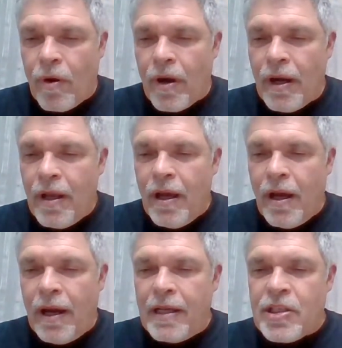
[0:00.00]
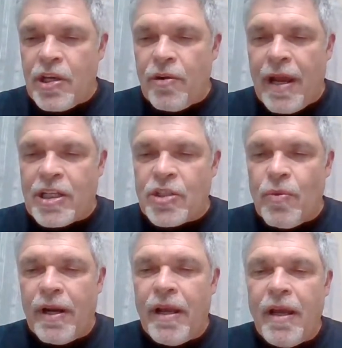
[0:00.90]
Or is it your next
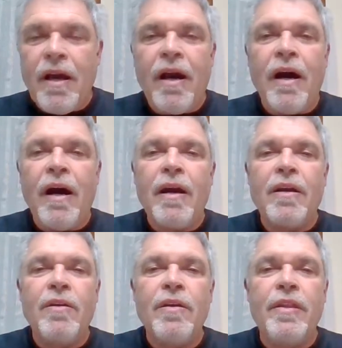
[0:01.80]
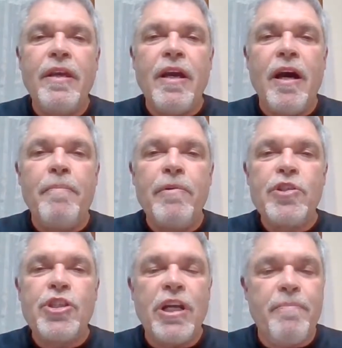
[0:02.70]
one? Could the
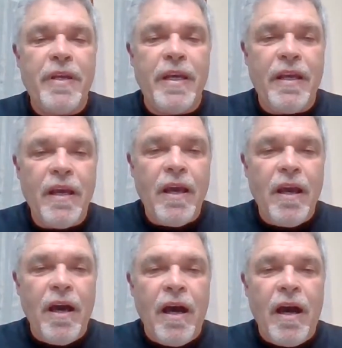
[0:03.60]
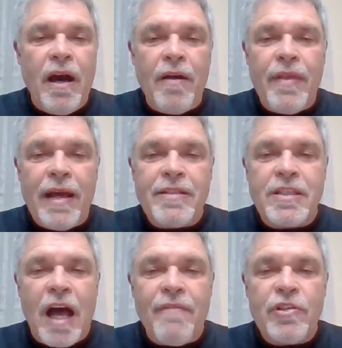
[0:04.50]
bullshit be that
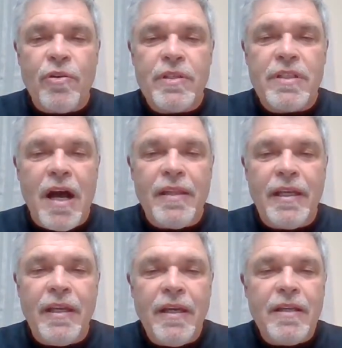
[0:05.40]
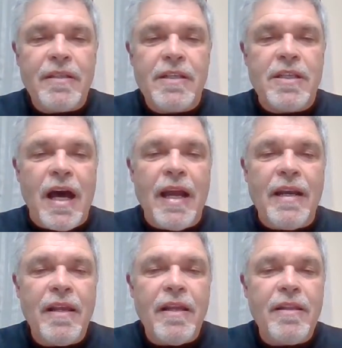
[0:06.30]
Salvador Dali
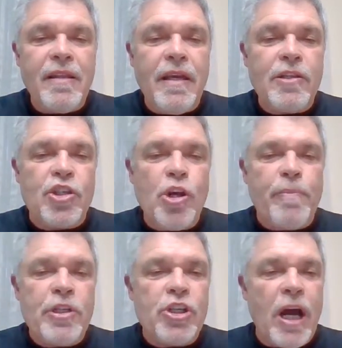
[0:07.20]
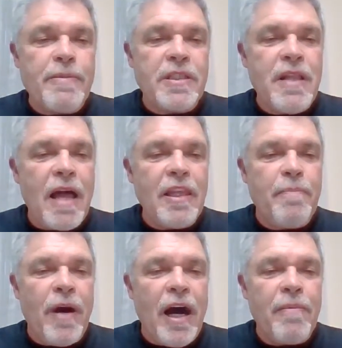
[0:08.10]
designed the Chupa Chups
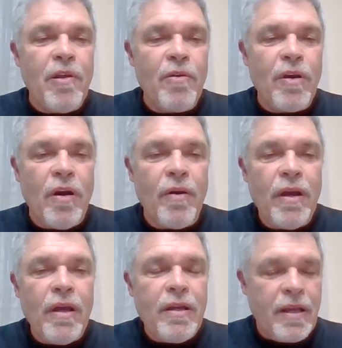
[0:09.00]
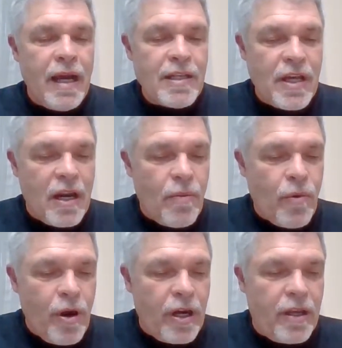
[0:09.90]
lollipop logo? Guy's got to
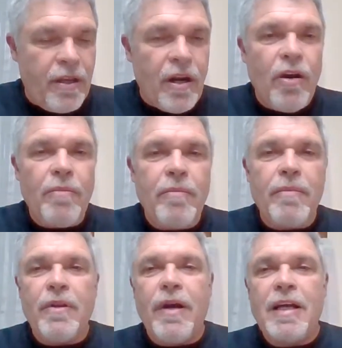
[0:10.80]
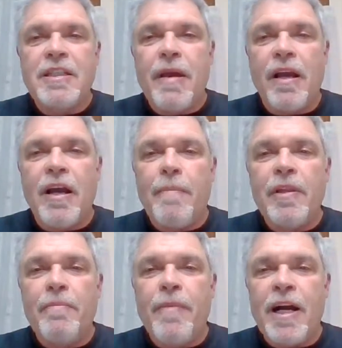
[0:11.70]
work, has to make a
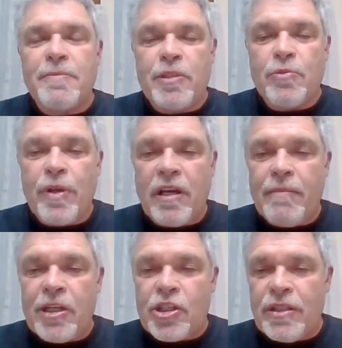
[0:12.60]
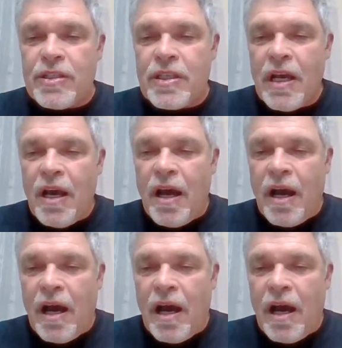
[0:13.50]
couple of bucks between commissions.